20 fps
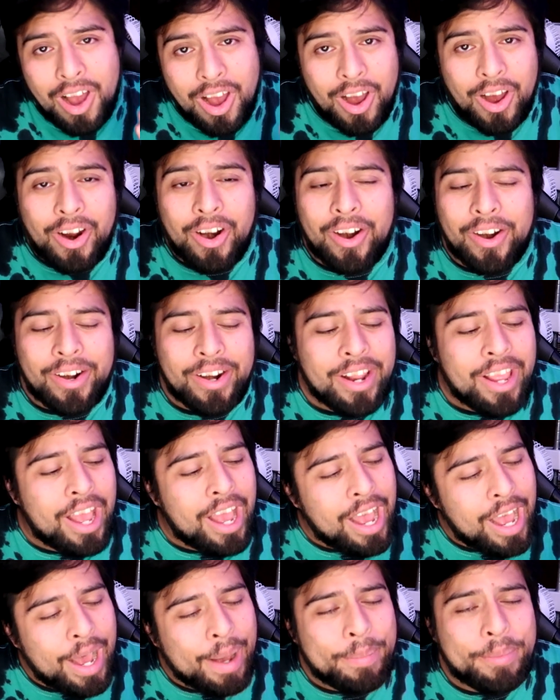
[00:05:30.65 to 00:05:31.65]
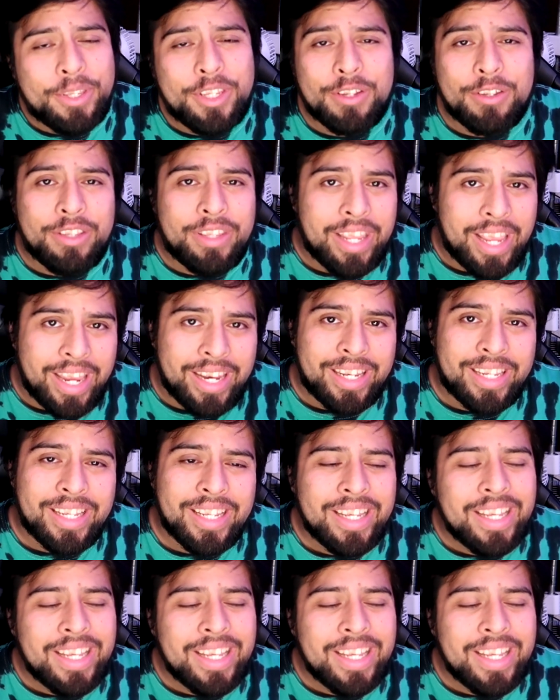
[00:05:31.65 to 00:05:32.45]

are up to date.